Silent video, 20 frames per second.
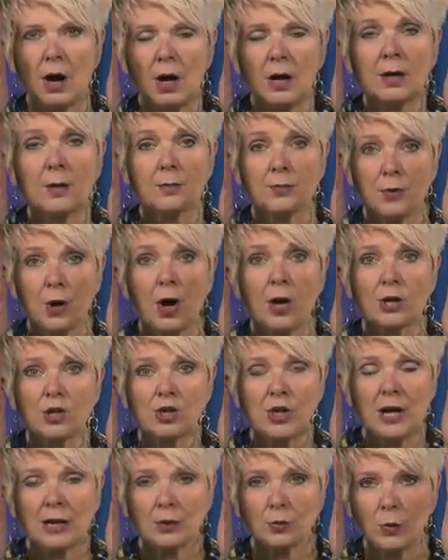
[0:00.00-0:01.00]
on a
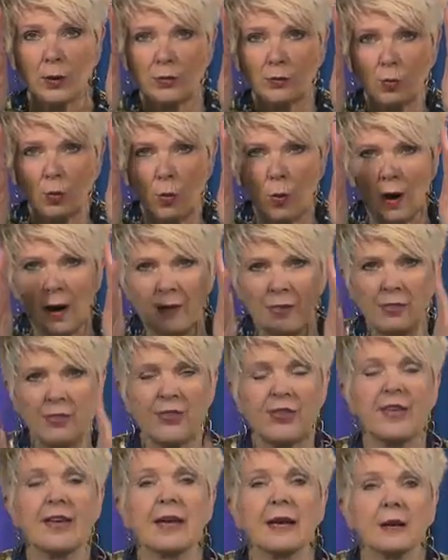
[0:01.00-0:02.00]
project with one
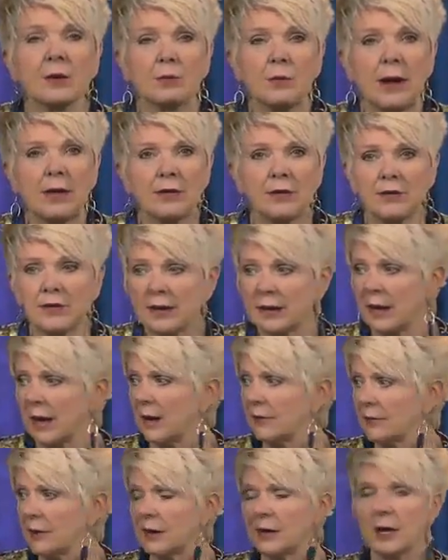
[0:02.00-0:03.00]
thing rather than
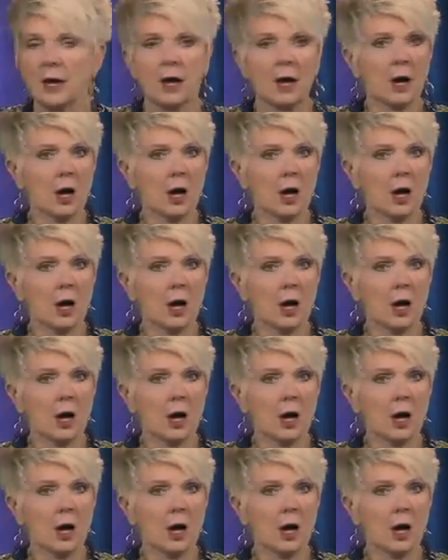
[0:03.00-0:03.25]
having